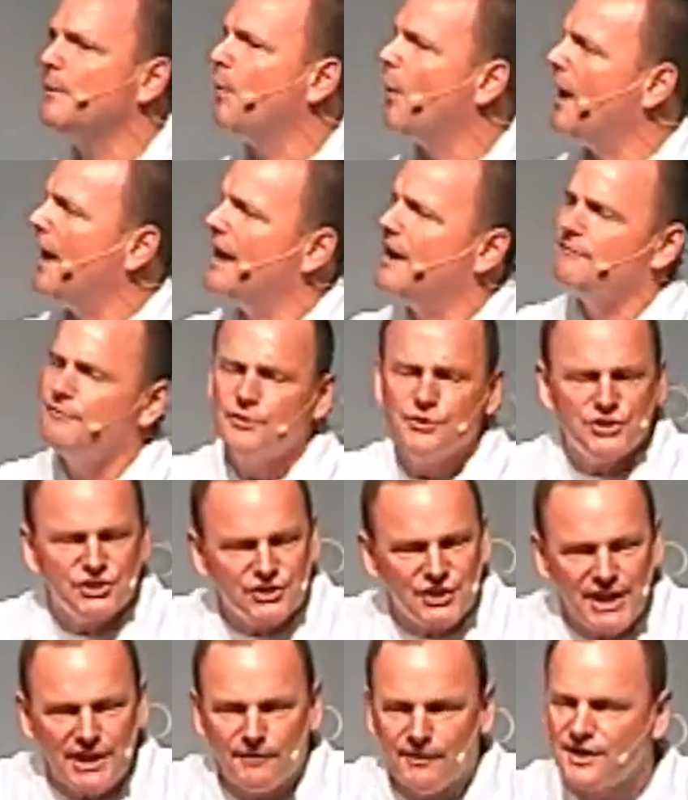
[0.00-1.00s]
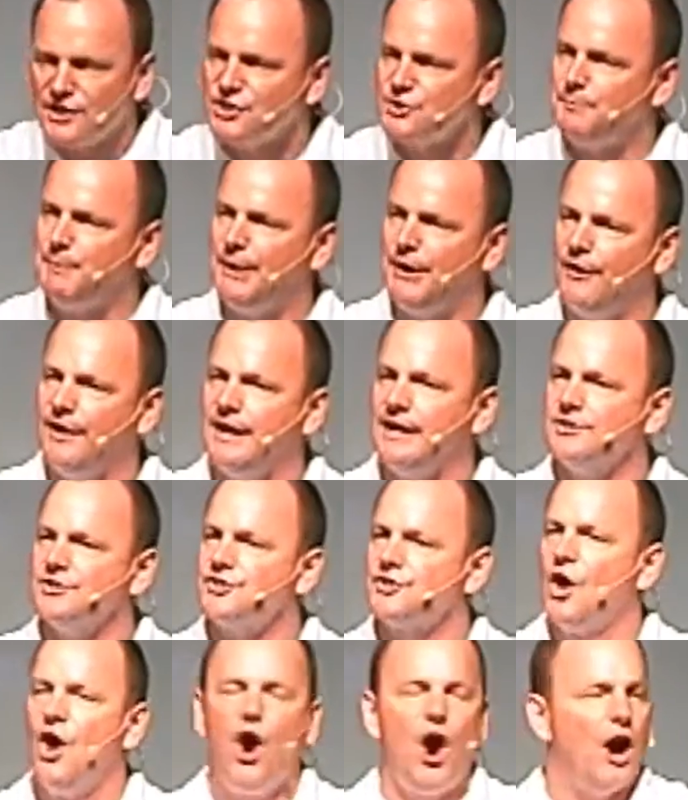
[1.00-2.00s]
we will ever see or
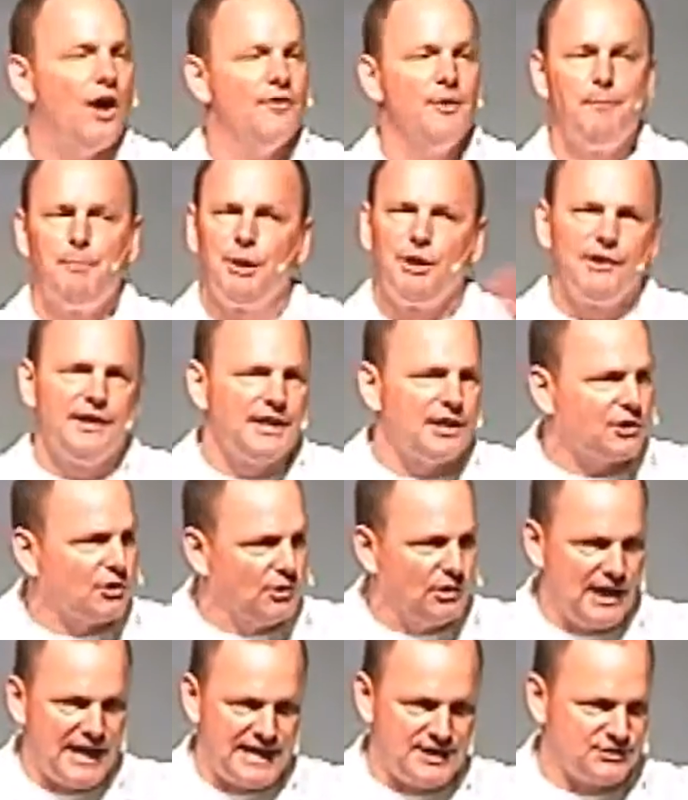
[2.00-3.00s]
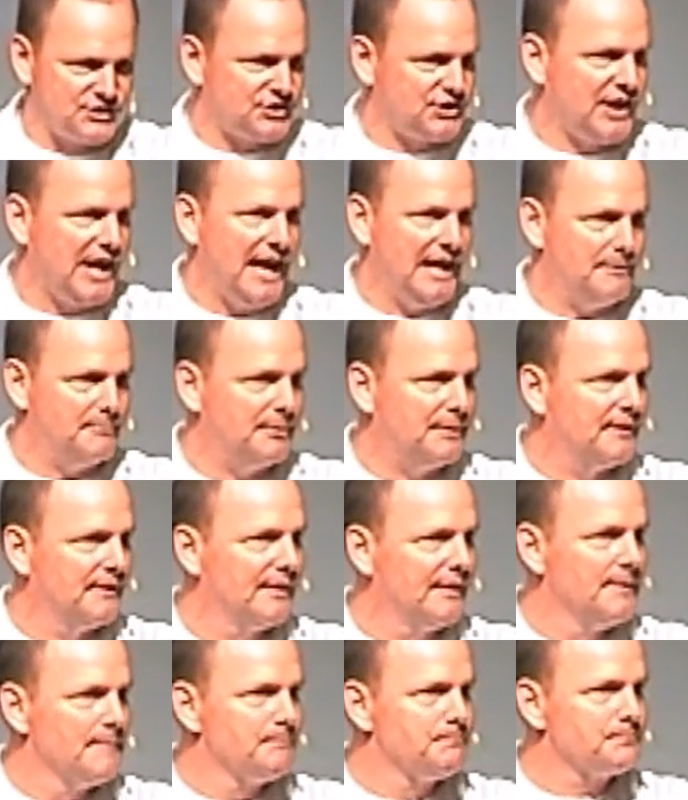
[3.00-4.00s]
experience on the political landscape.
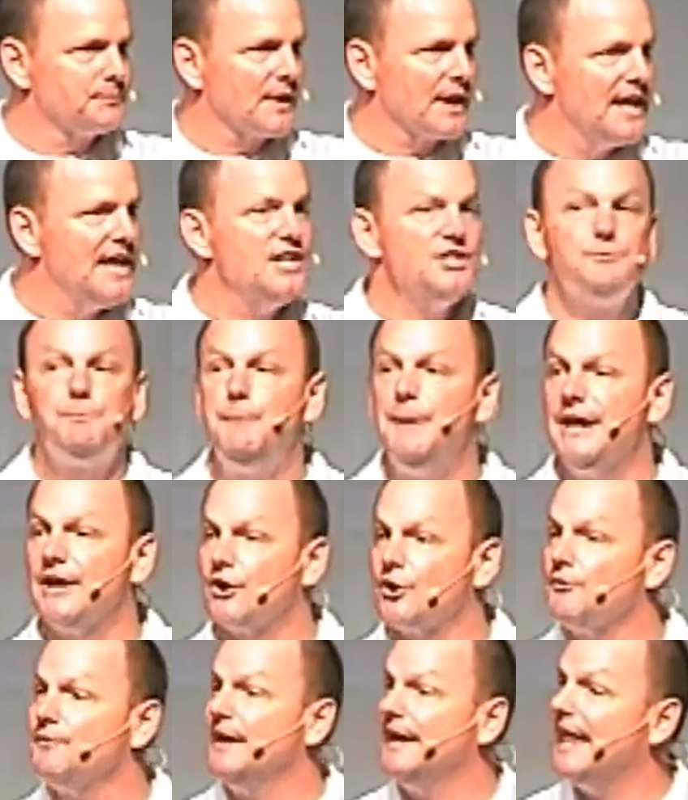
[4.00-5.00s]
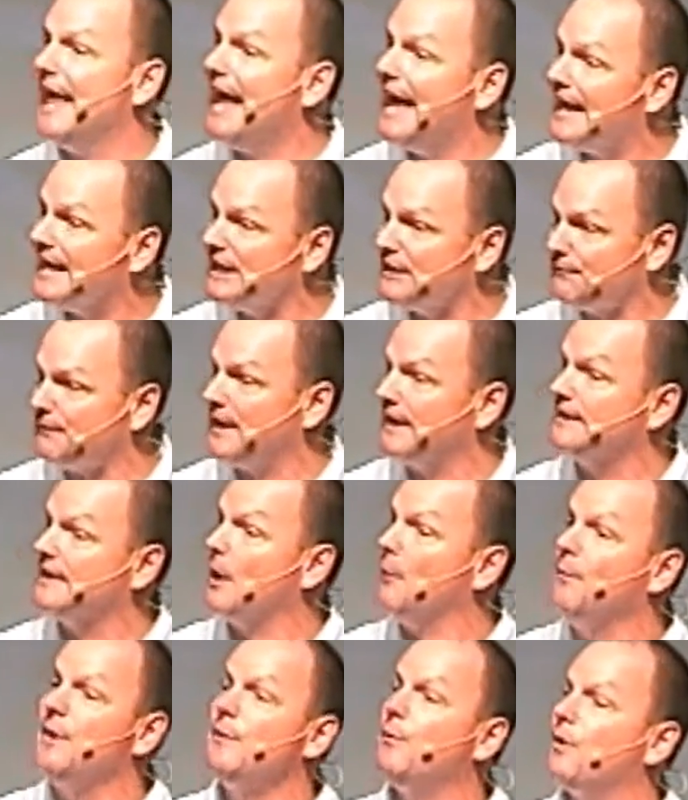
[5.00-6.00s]
He's bigger than anything
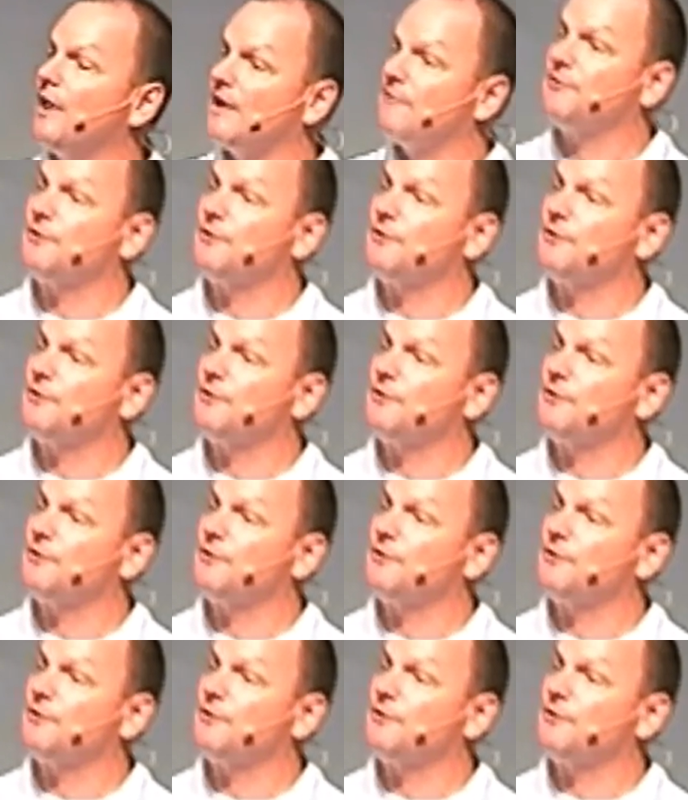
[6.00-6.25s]
that we will